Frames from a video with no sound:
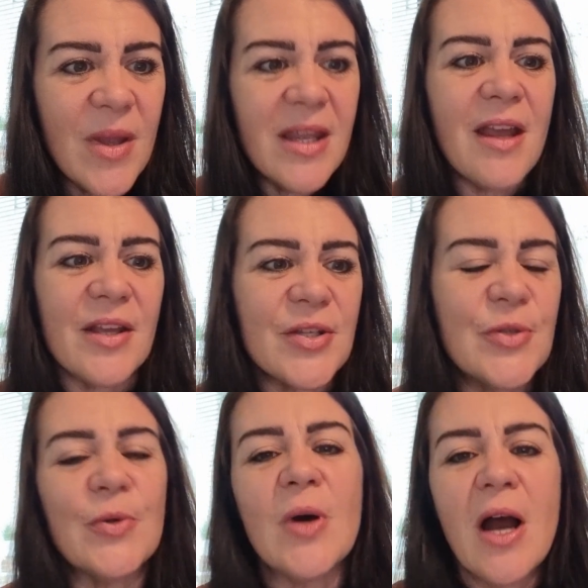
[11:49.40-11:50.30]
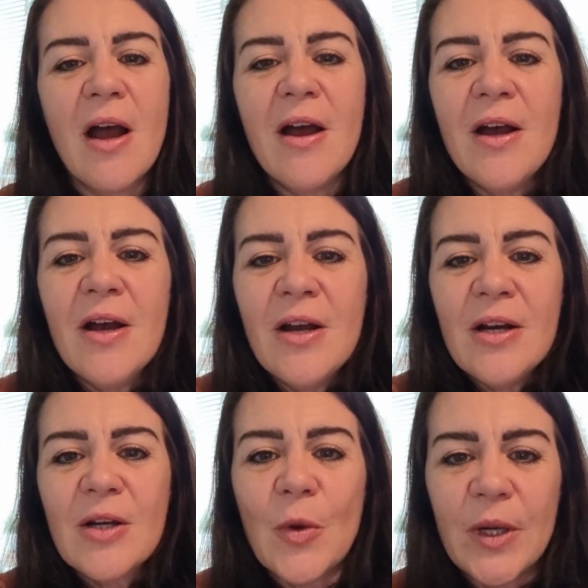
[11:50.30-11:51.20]
Yeah, so
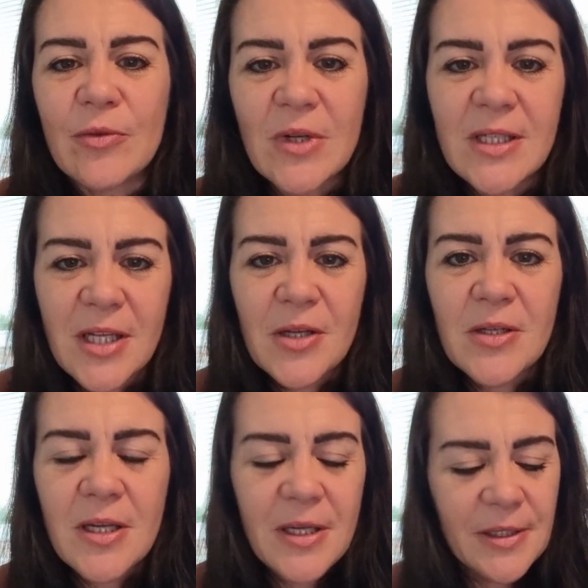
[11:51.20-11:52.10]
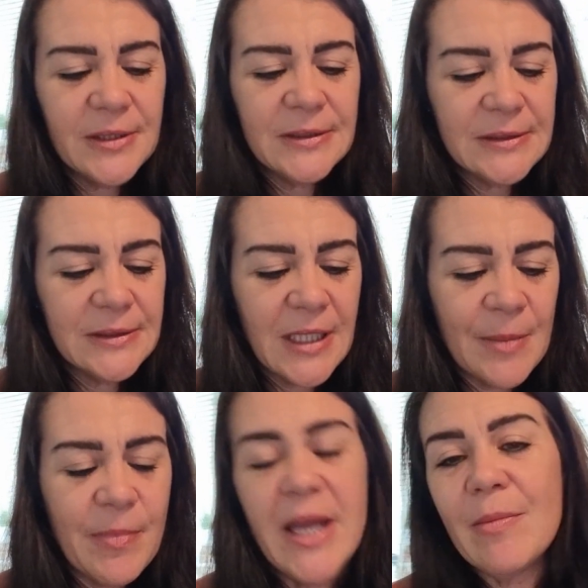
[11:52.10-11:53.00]
quick rundown.
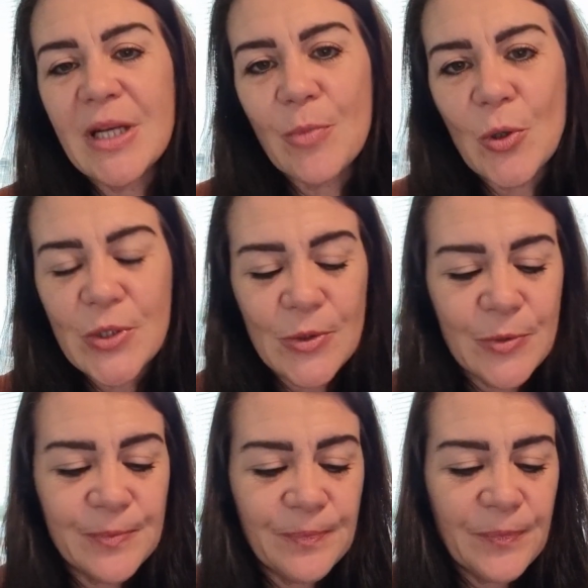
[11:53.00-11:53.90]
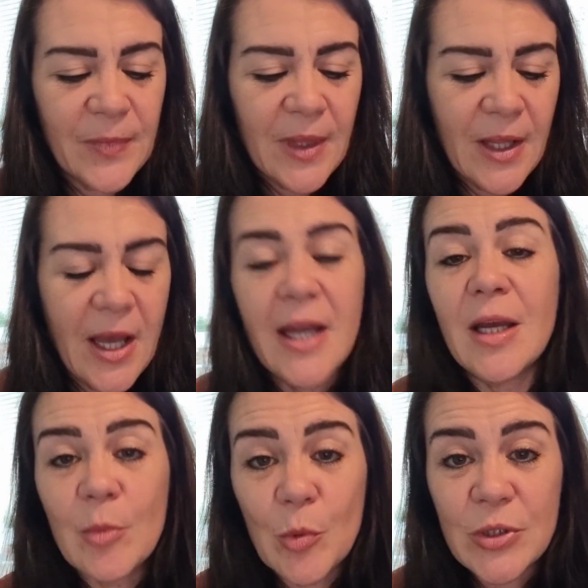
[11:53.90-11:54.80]
I'm perimenopausal. I
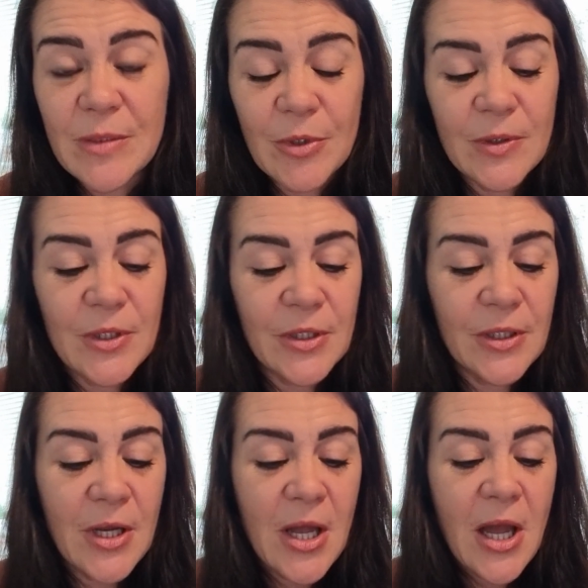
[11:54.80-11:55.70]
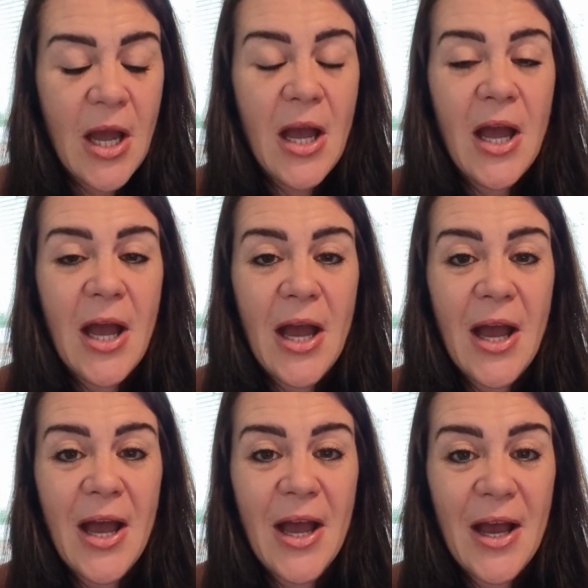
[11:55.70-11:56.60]
am a bodybuilder.
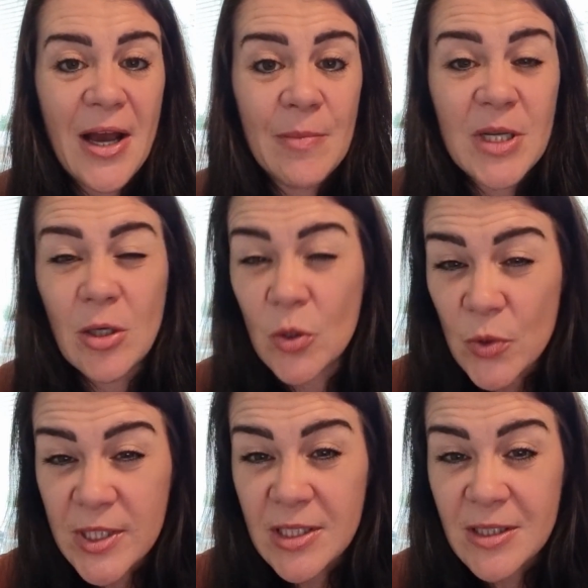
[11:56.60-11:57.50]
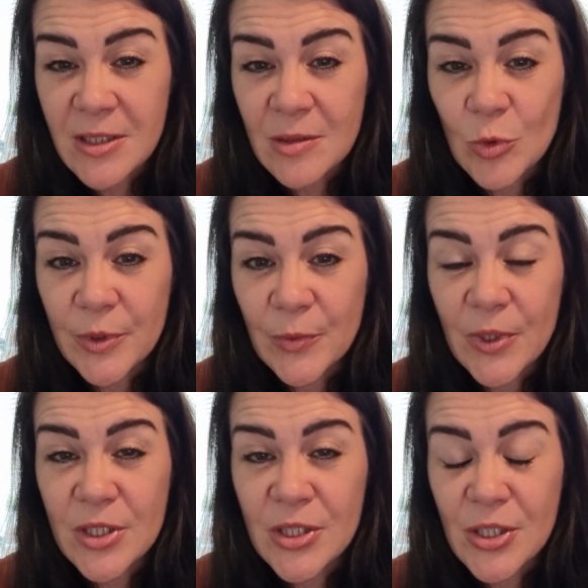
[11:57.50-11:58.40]
I'm in a growth season at the moment,
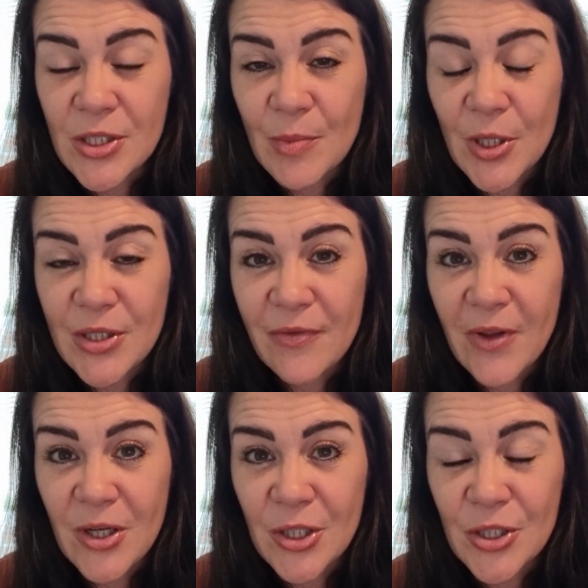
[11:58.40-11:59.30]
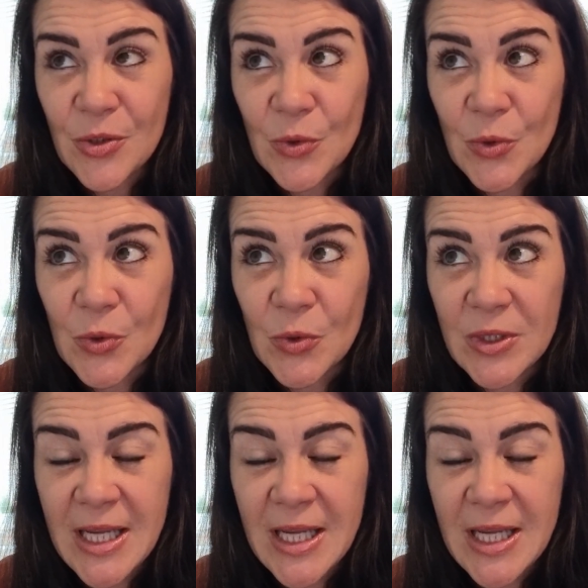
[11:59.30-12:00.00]
which is just about to finish. So